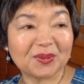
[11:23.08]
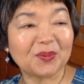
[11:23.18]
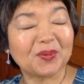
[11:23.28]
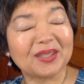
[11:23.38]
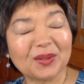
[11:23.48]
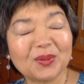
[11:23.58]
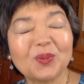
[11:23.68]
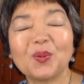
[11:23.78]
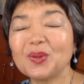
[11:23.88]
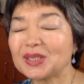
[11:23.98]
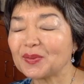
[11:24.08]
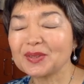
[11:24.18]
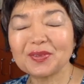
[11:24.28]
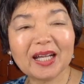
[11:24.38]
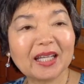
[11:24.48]
we thought, oh, she was
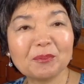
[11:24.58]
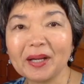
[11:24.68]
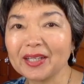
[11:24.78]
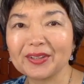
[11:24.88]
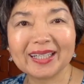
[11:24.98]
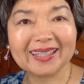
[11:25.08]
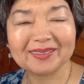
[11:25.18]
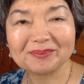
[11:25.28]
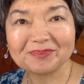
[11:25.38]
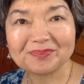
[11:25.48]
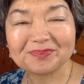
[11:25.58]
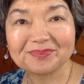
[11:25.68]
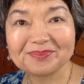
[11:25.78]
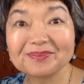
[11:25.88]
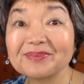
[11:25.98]
very admiring.
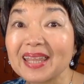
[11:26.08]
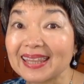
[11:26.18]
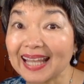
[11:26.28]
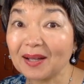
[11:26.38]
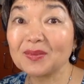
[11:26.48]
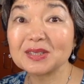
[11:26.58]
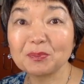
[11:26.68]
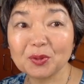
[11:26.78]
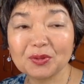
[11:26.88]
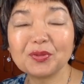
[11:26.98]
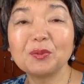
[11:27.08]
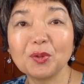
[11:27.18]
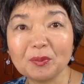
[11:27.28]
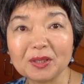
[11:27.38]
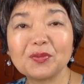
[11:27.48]
That was a beautiful
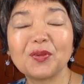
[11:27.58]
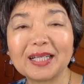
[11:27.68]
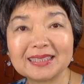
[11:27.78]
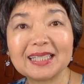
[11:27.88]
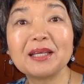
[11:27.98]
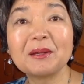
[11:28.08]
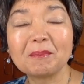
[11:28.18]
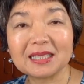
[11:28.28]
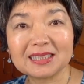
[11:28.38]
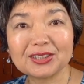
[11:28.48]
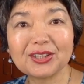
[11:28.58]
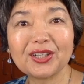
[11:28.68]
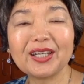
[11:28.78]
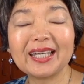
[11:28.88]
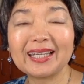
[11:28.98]
moment for us, my
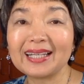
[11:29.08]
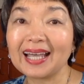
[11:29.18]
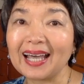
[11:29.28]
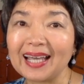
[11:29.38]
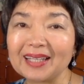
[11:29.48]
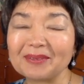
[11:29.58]
sister and I.